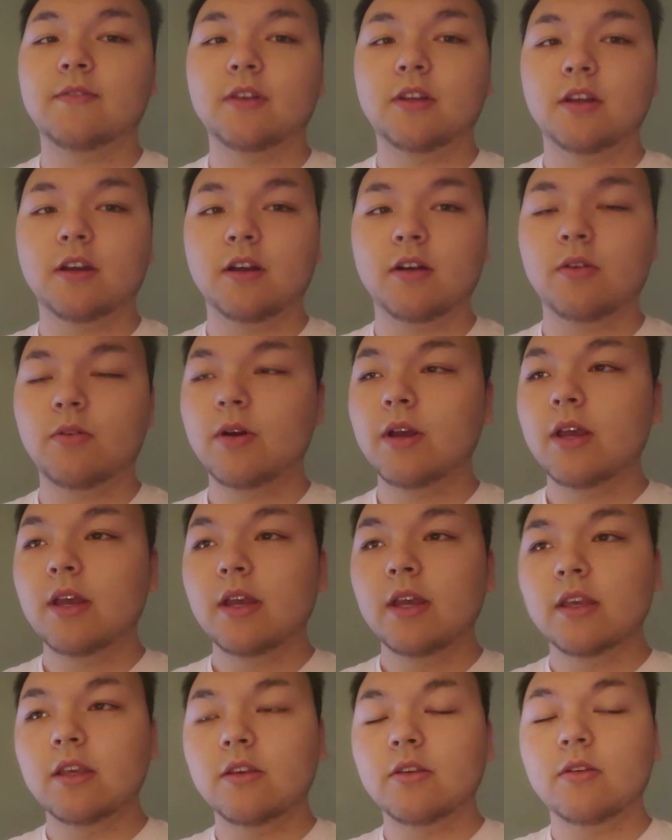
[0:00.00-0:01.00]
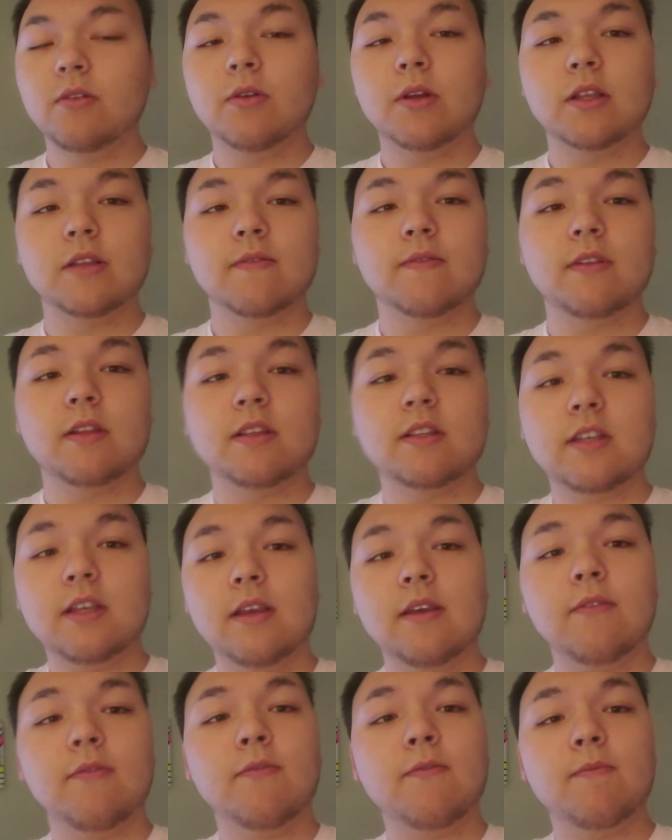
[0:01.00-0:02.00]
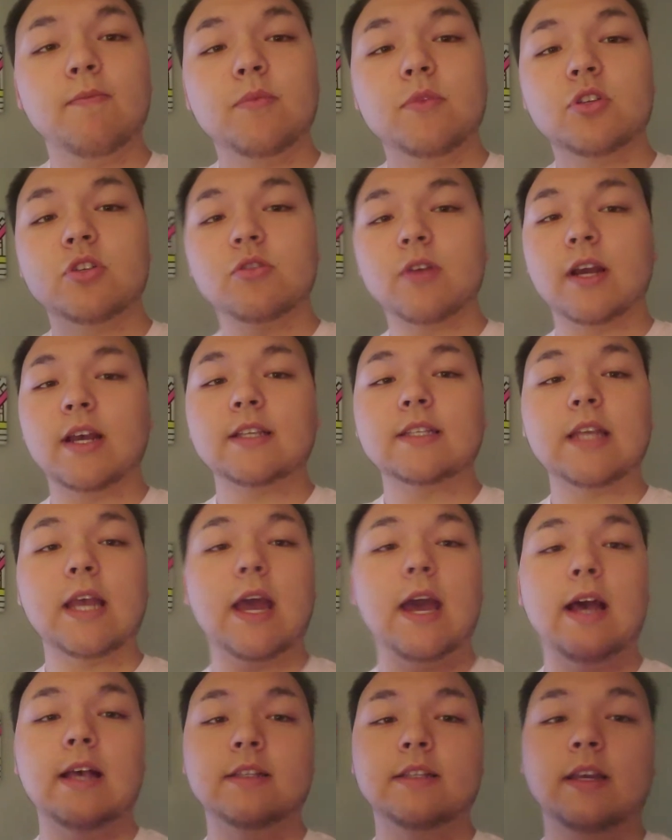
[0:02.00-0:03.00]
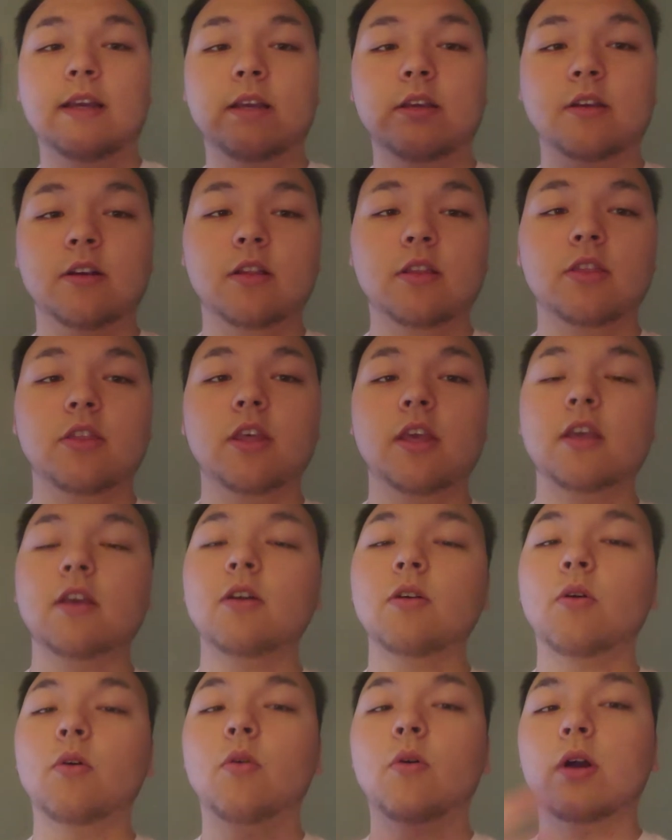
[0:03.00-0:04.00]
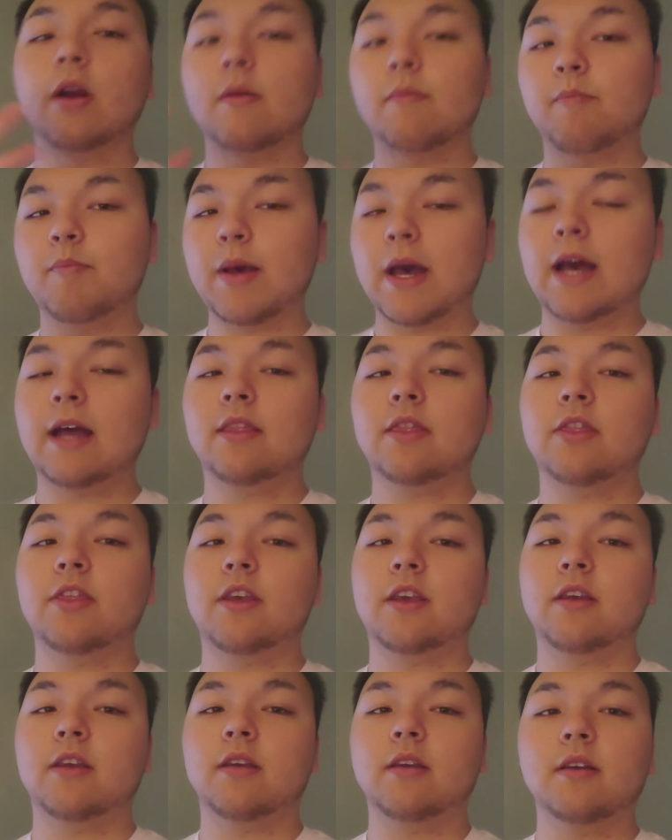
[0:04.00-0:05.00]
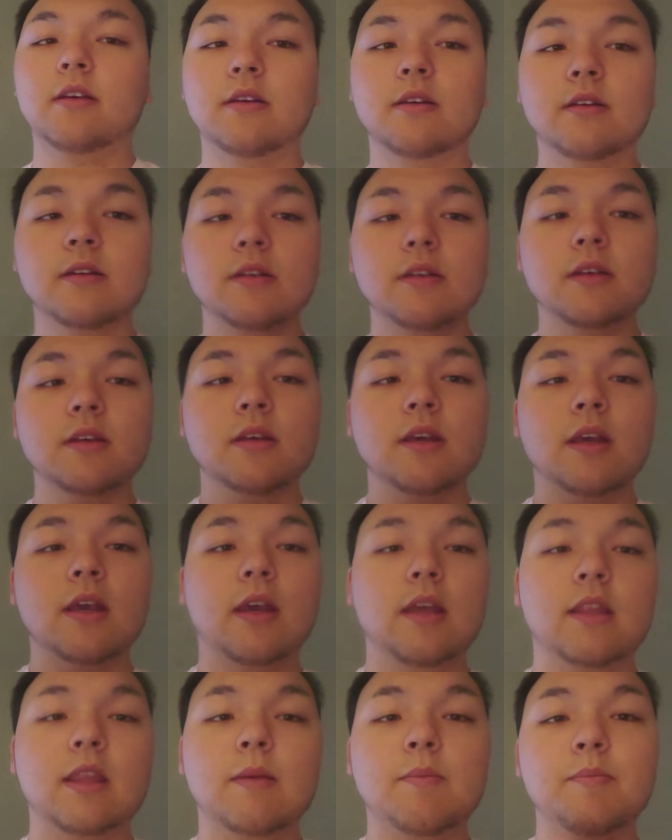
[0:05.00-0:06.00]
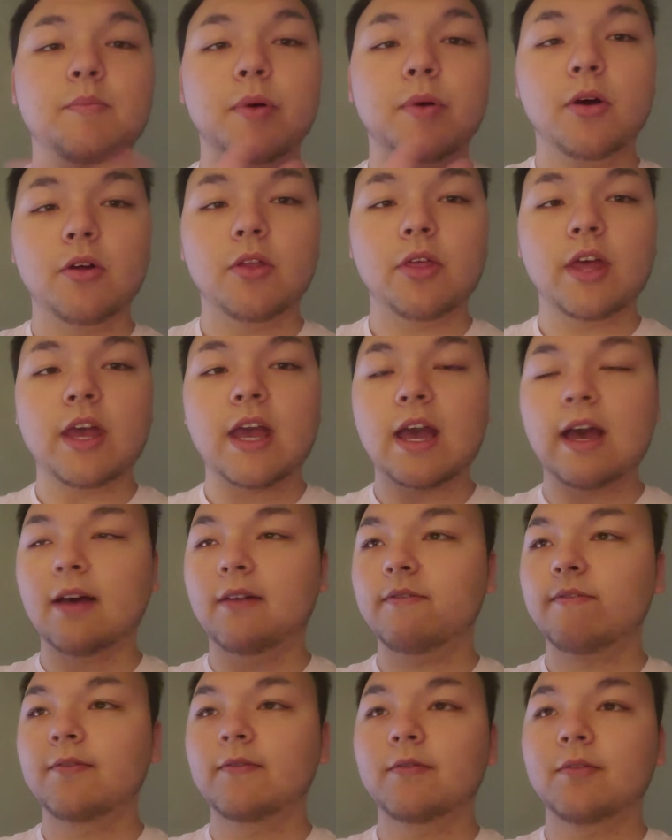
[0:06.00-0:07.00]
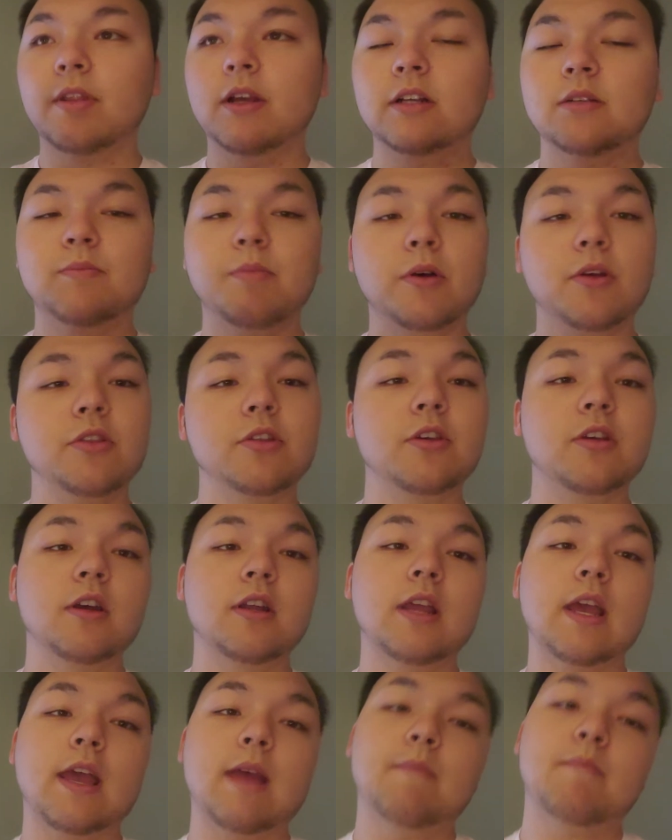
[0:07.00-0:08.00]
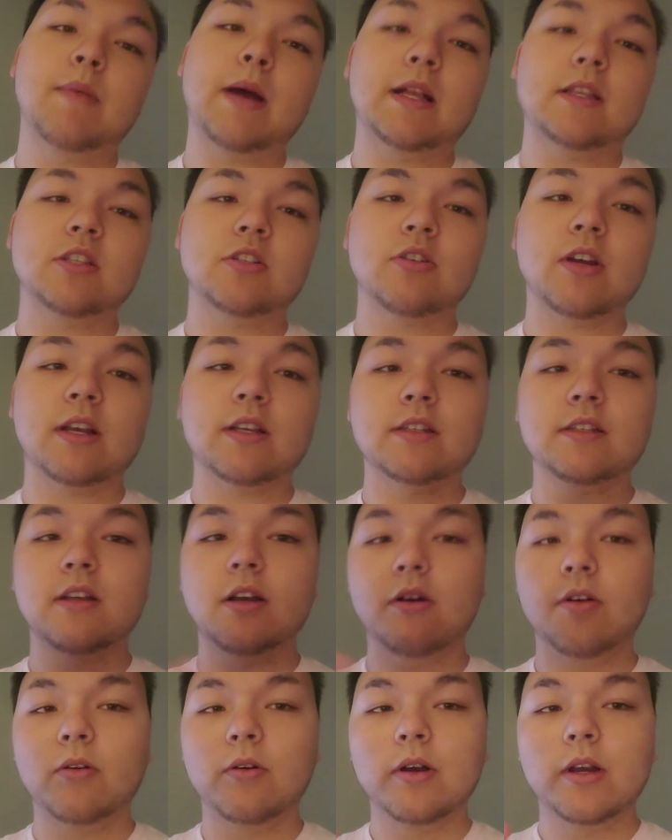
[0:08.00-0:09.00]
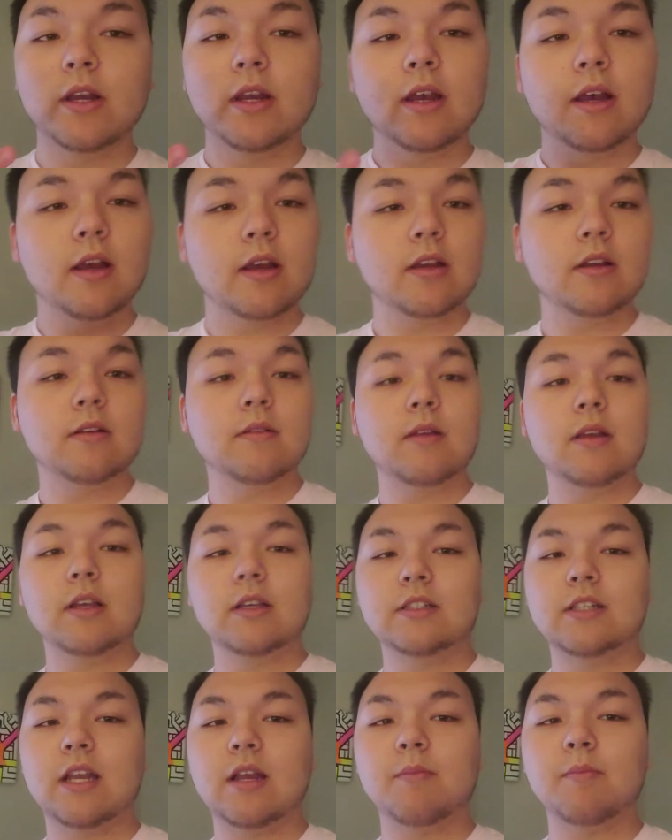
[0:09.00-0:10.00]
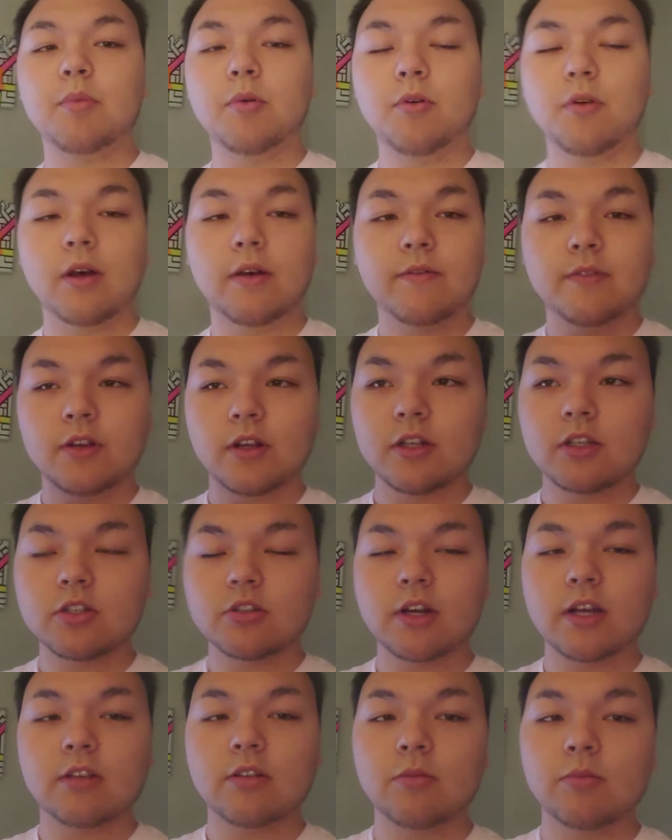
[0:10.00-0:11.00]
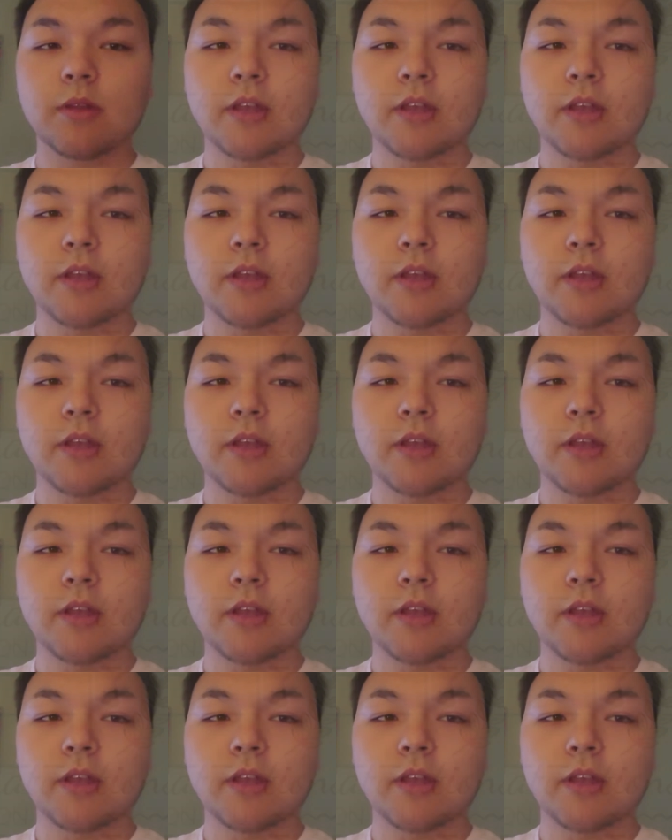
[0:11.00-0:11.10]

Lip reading: You can see stress as a good thing or a bad thing, and there's both good and bad stress. So an example of good stress would be